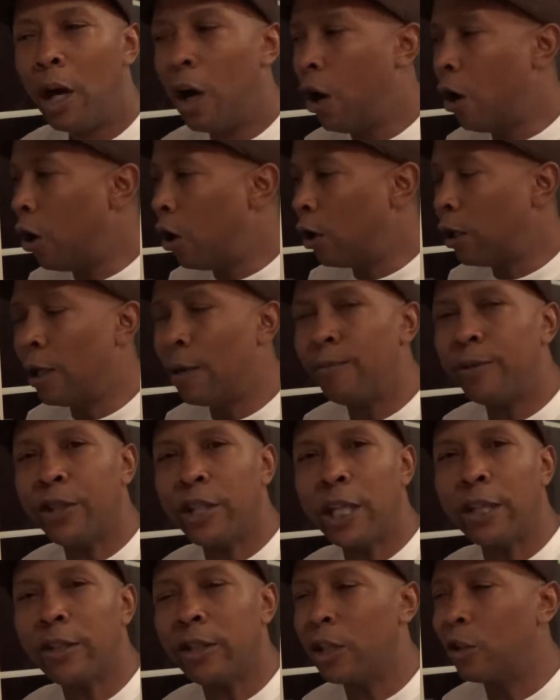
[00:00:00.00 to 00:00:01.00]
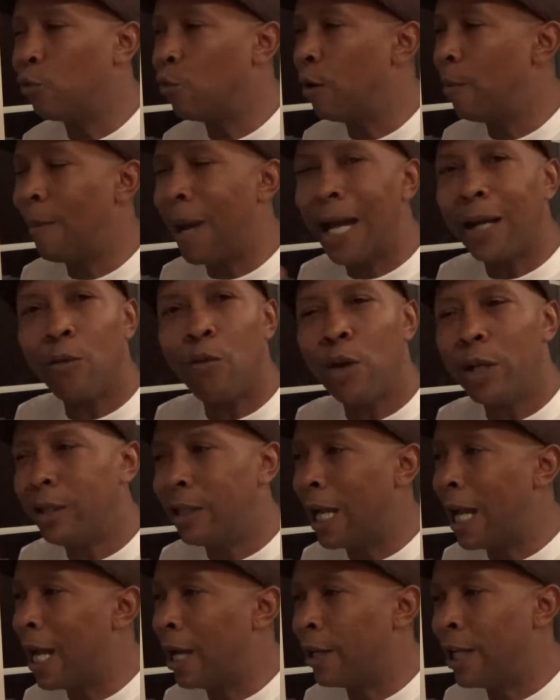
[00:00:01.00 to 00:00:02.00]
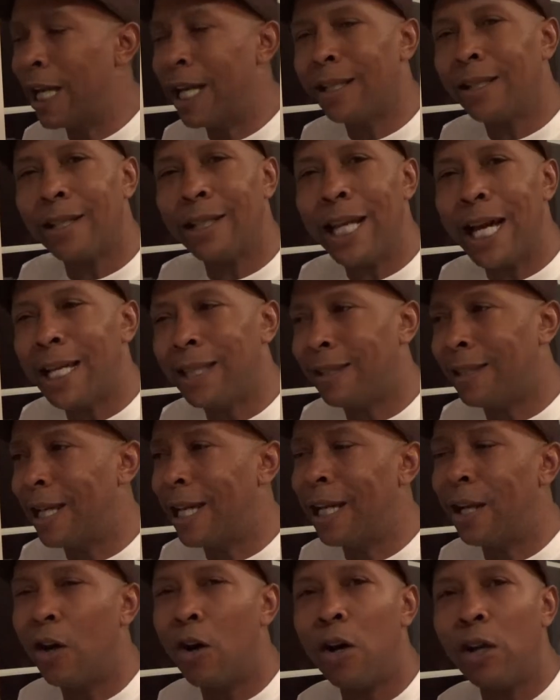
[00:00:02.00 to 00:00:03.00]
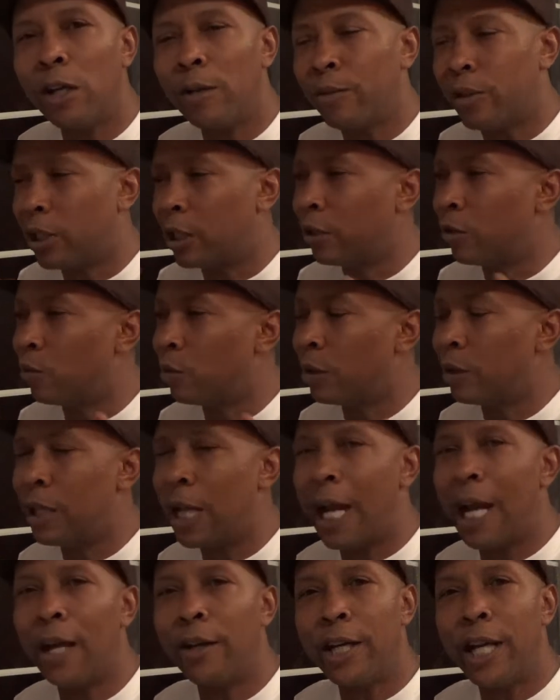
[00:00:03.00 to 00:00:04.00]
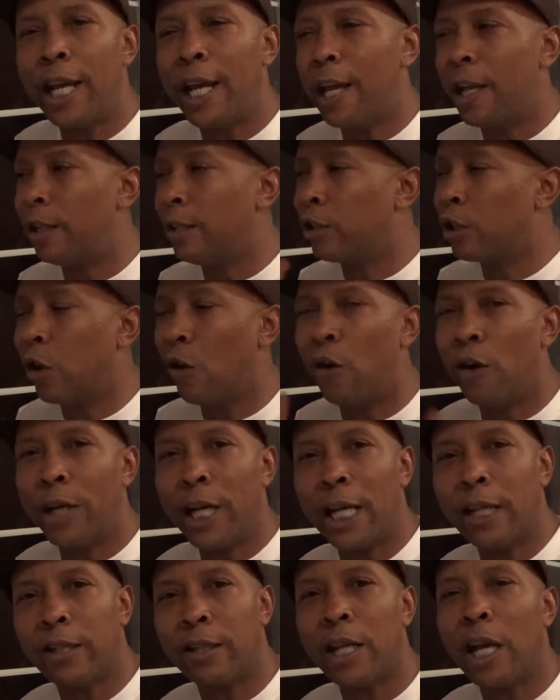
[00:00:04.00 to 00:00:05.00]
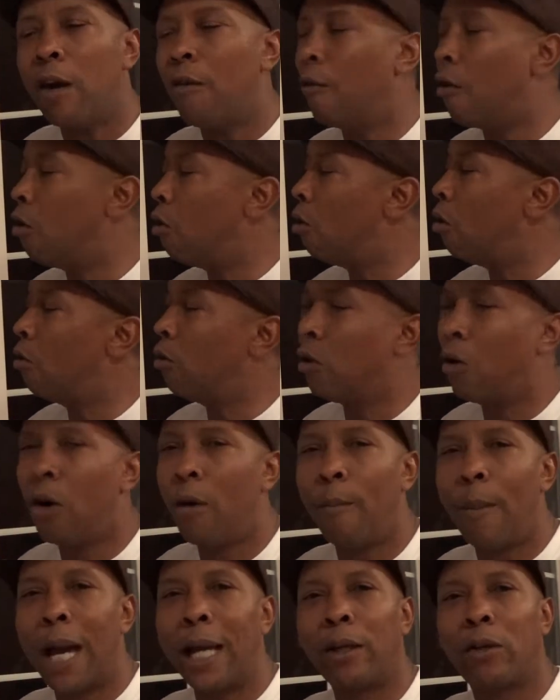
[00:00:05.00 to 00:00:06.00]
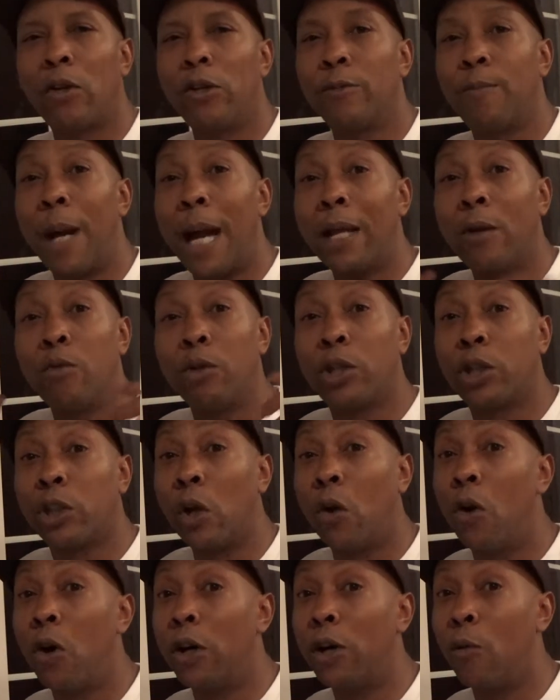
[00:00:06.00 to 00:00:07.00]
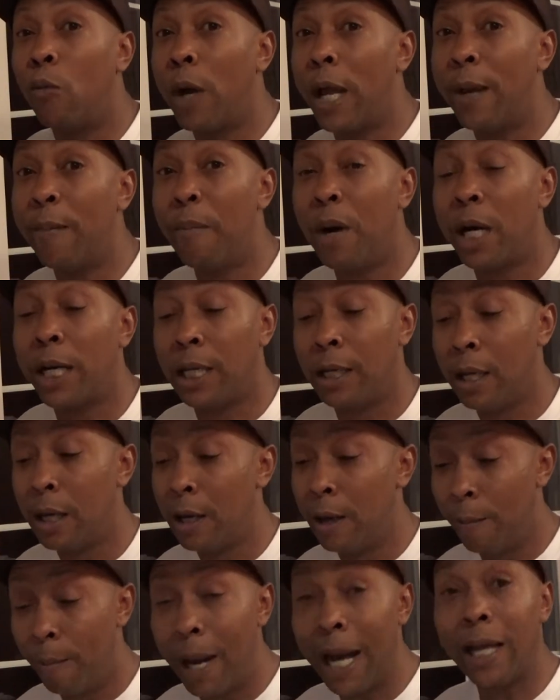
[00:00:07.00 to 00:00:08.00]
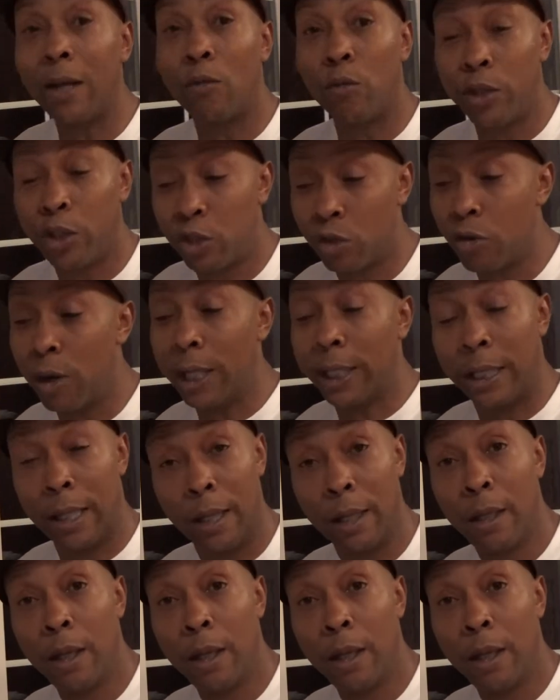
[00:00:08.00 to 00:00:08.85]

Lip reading: All them sisters, when Mike went down there to that thing, all them sisters was down there throwing themselves all on Mike because Mike was throwing away money. Mike was tricking.